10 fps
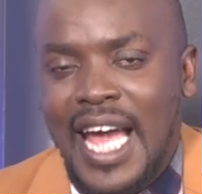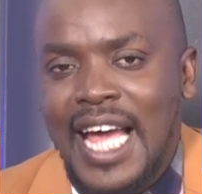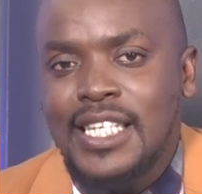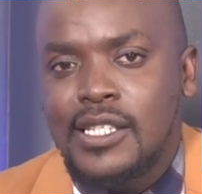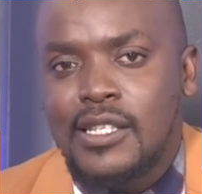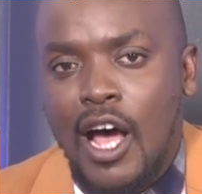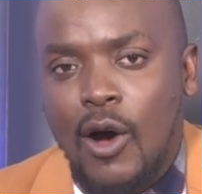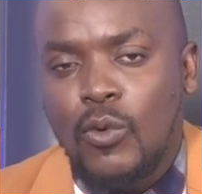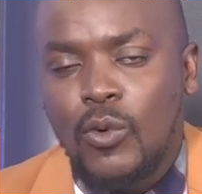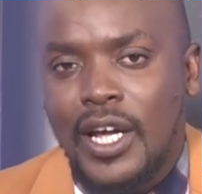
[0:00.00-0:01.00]
as
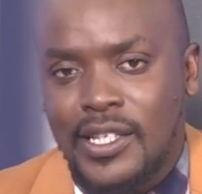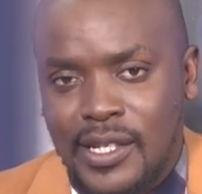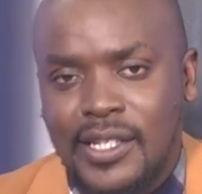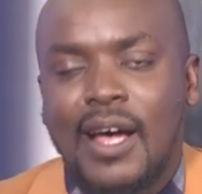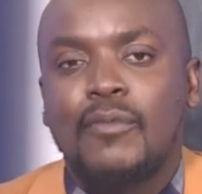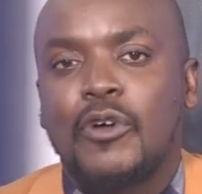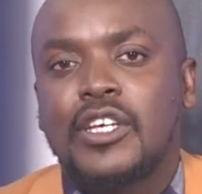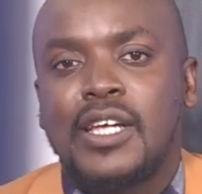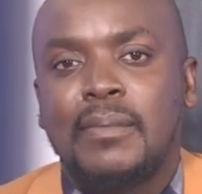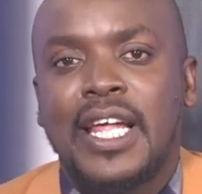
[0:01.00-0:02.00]
now it's the time for
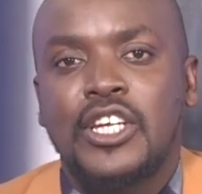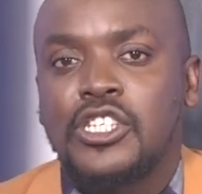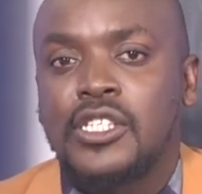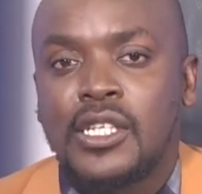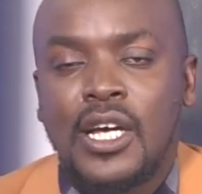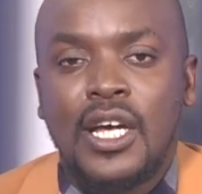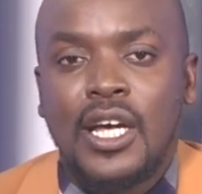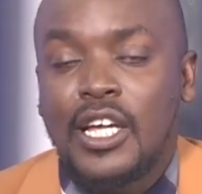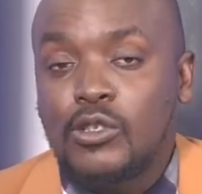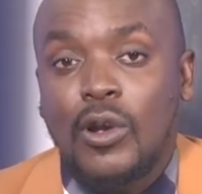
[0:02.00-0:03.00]
examinations?
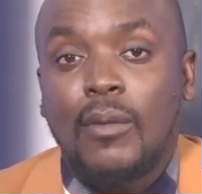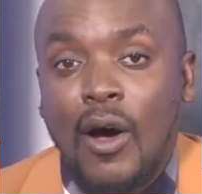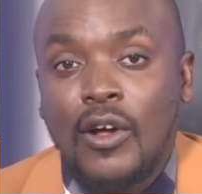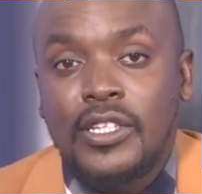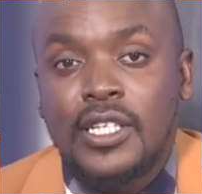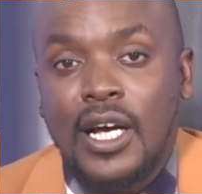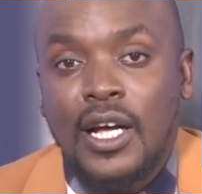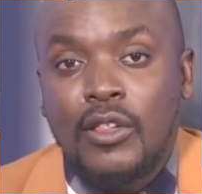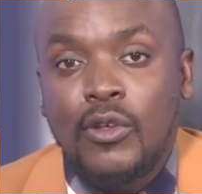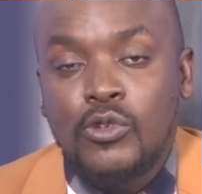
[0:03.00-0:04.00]
It's all about
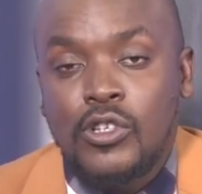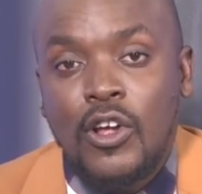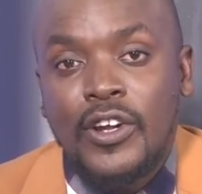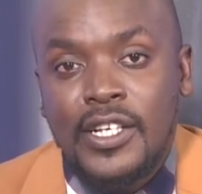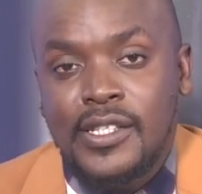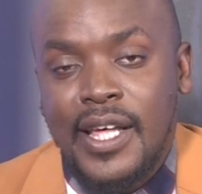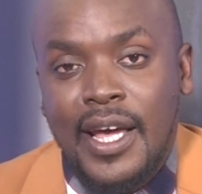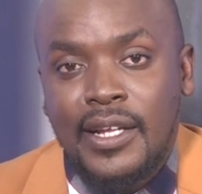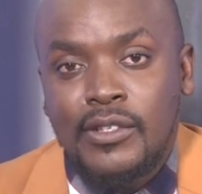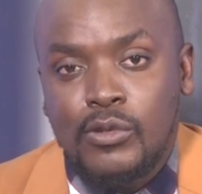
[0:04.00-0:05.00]
those learners
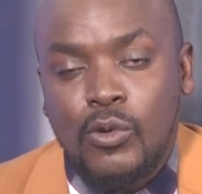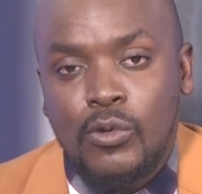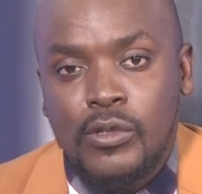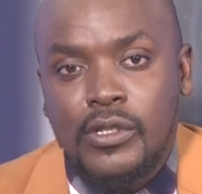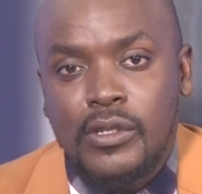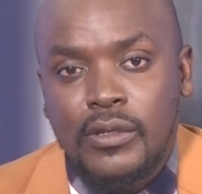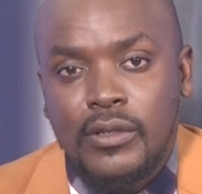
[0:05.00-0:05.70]
there in schools.